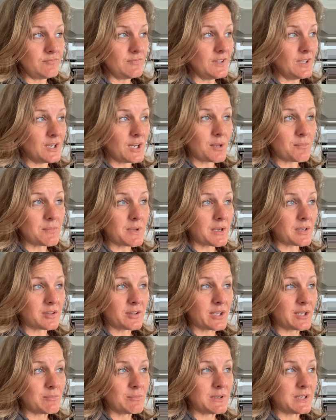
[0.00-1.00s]
And I'm not
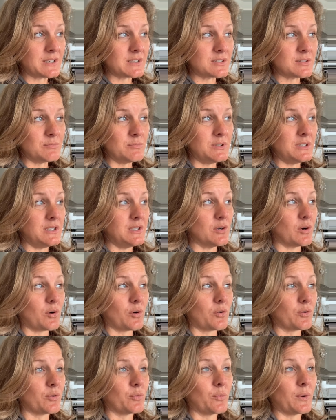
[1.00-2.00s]
claiming to be
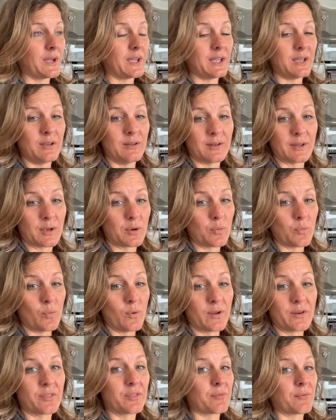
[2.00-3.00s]
all the way like
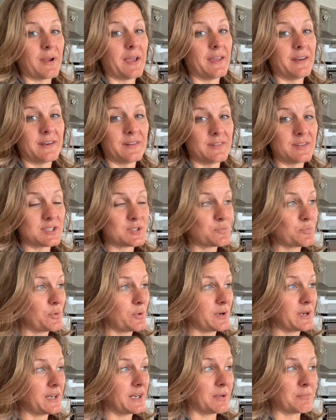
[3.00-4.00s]
one thread at this
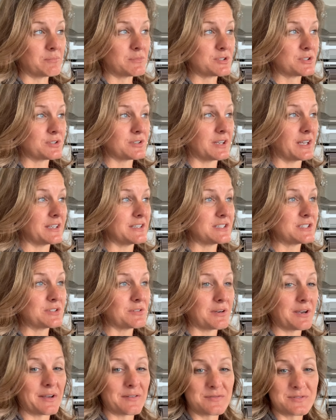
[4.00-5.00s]
point. I'm sure I
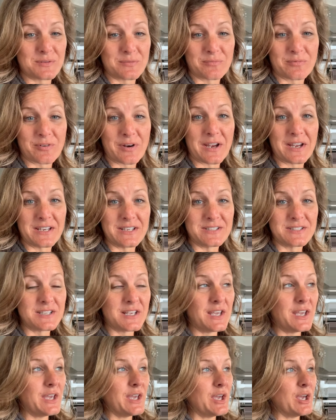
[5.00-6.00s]
still have some frays,
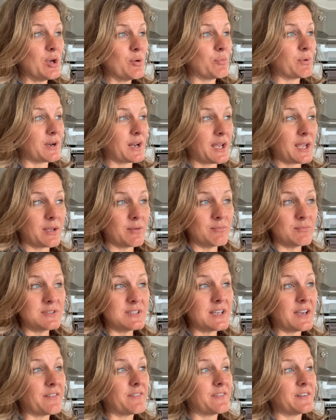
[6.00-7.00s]
but I am
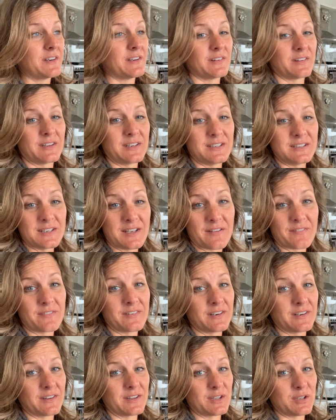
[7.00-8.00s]
definitely,
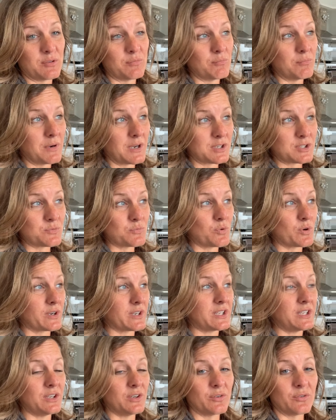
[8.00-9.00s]
definitely much more
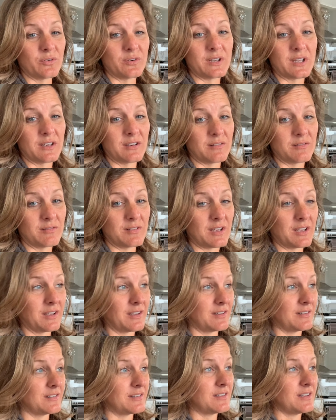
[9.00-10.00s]
healed and,
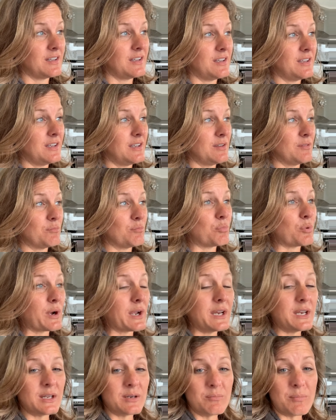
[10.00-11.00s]
and
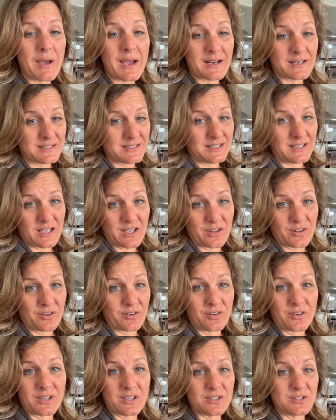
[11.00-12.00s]
braided back
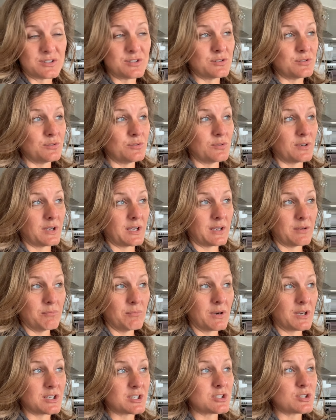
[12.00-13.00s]
together into a
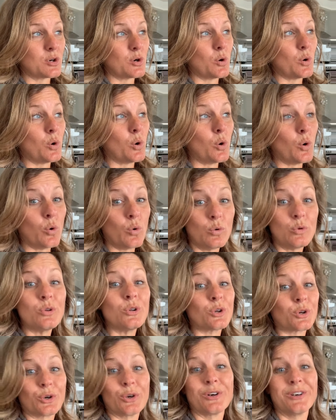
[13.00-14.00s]
much
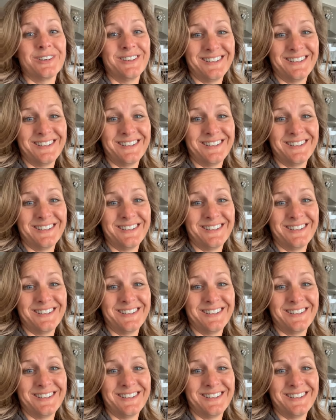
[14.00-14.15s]
wholer